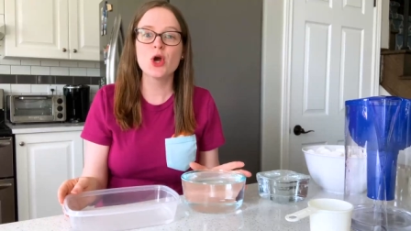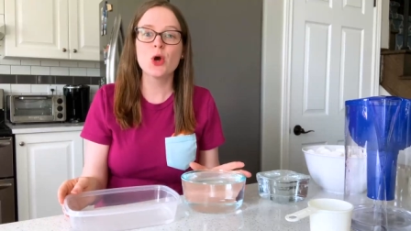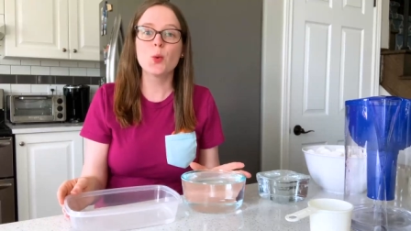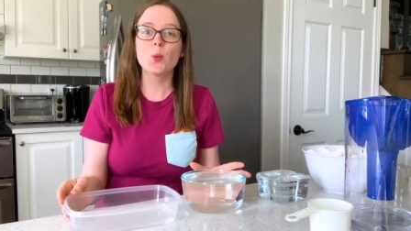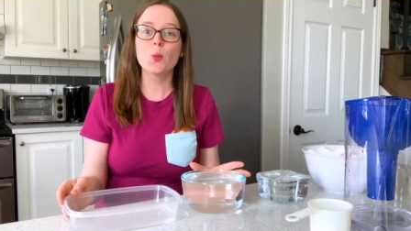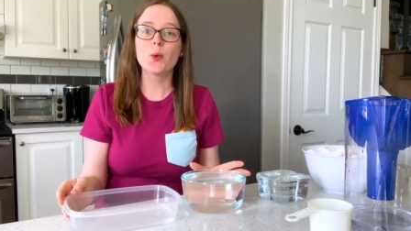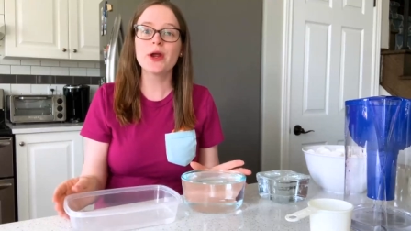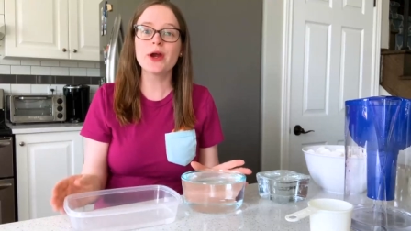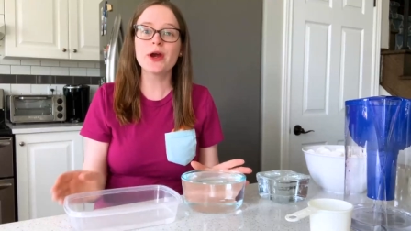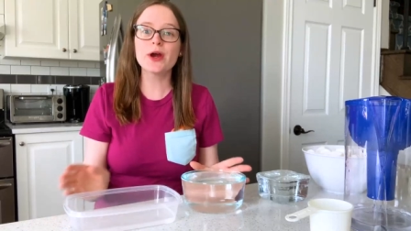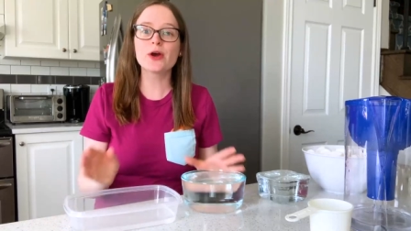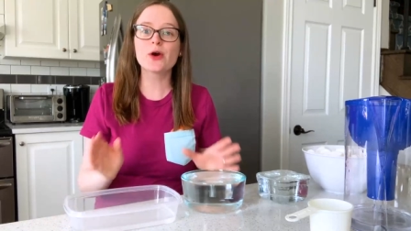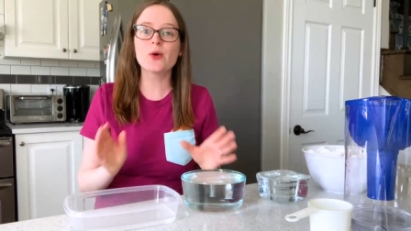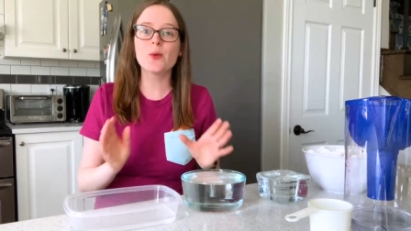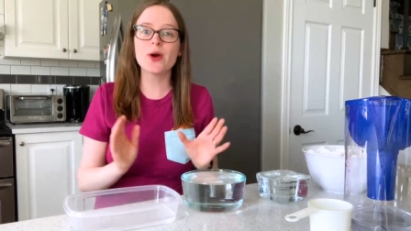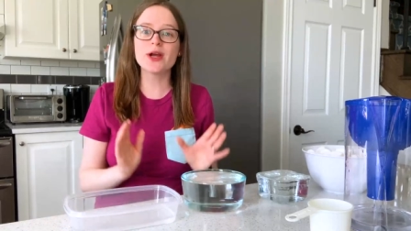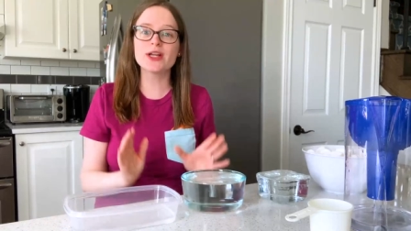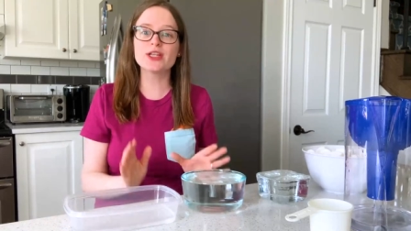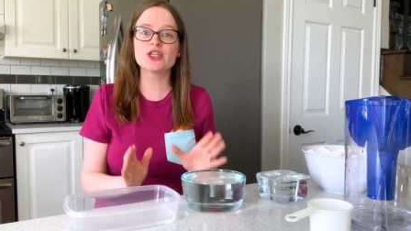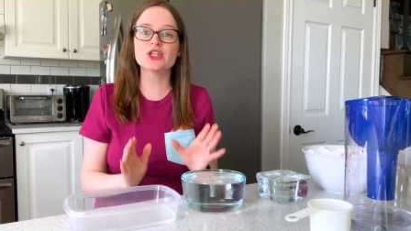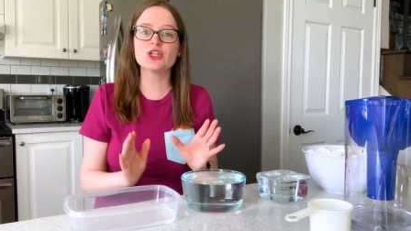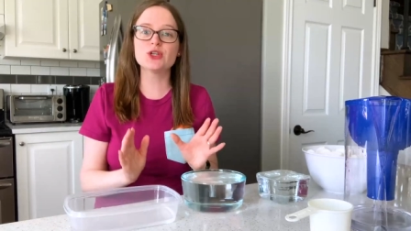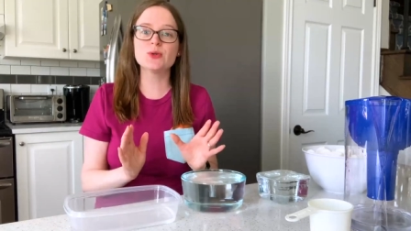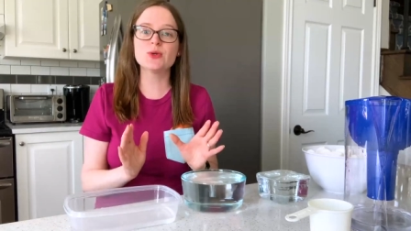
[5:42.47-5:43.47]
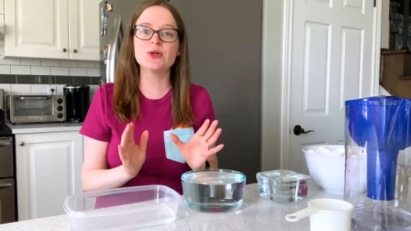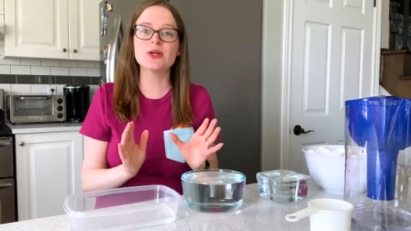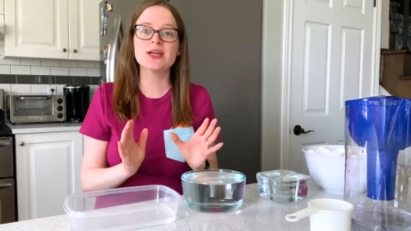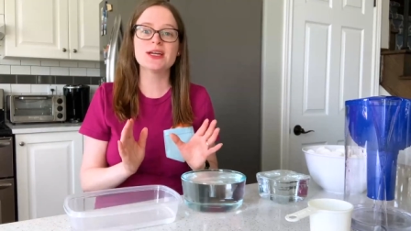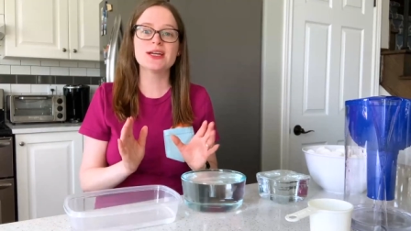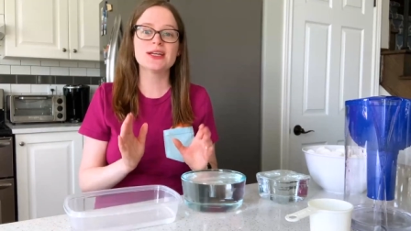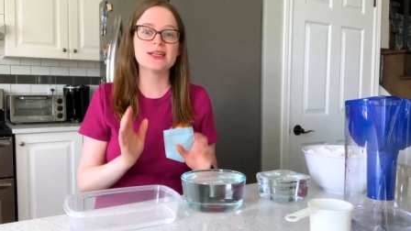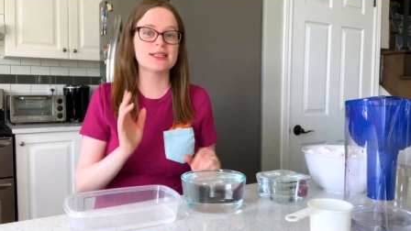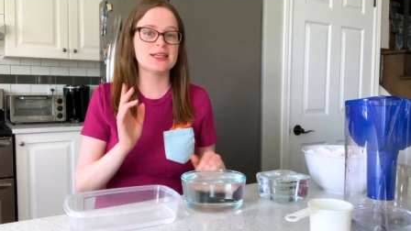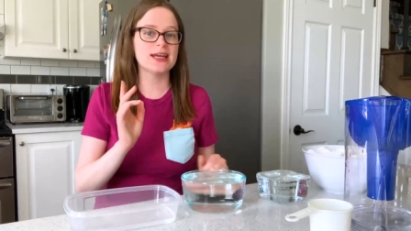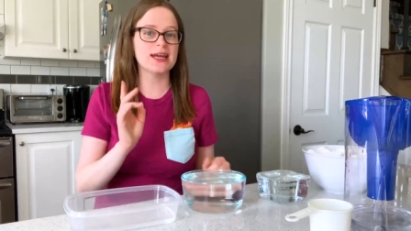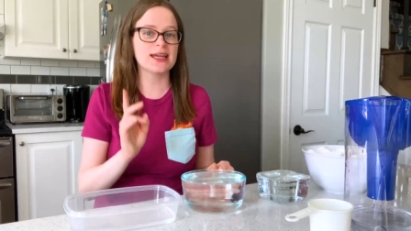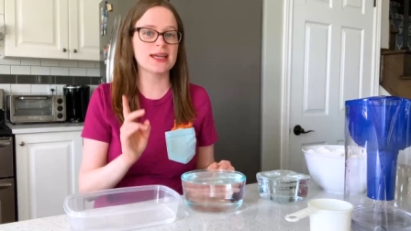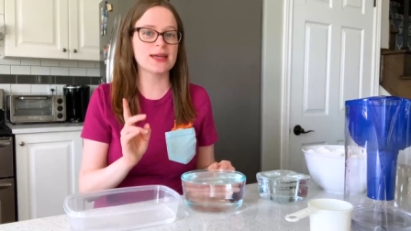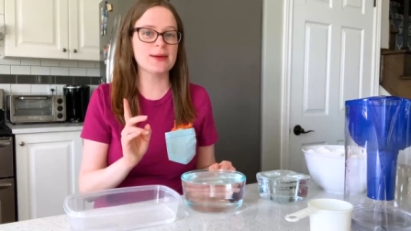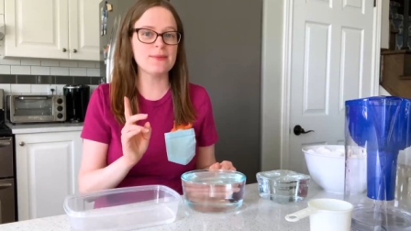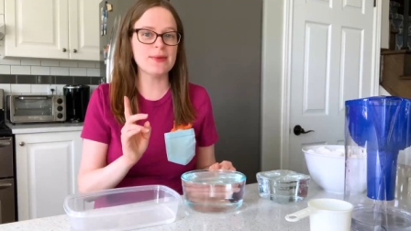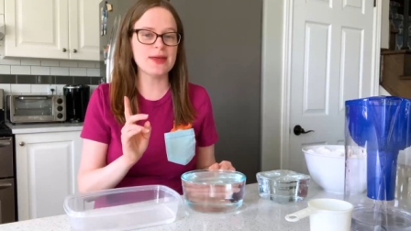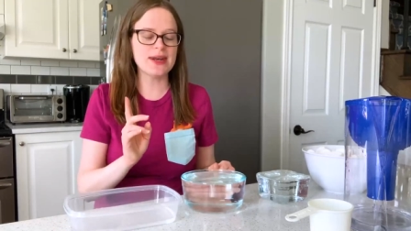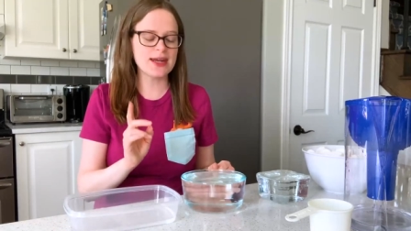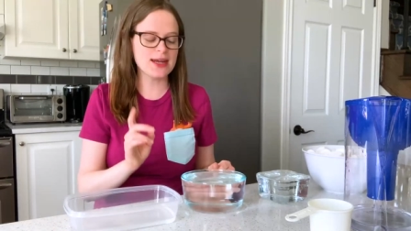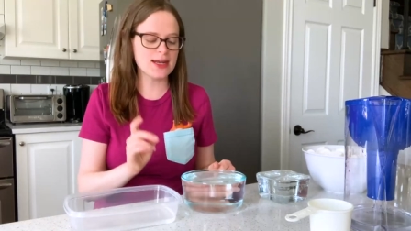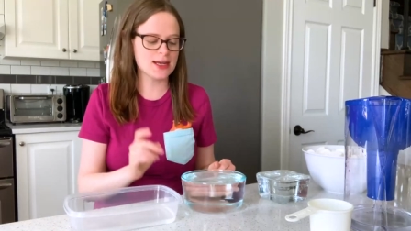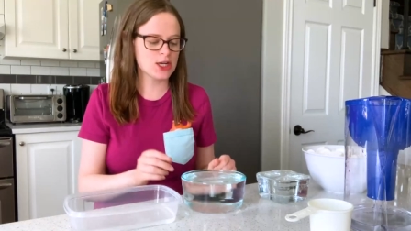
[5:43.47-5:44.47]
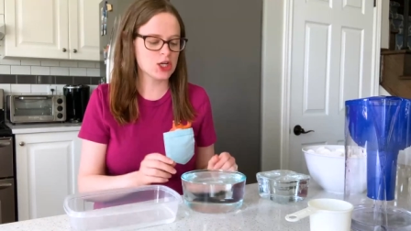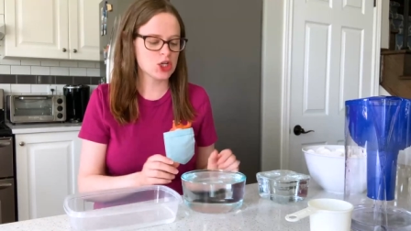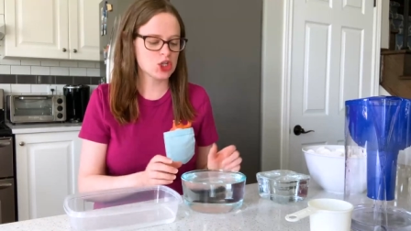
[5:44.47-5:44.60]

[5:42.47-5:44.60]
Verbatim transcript: we are going to take a minute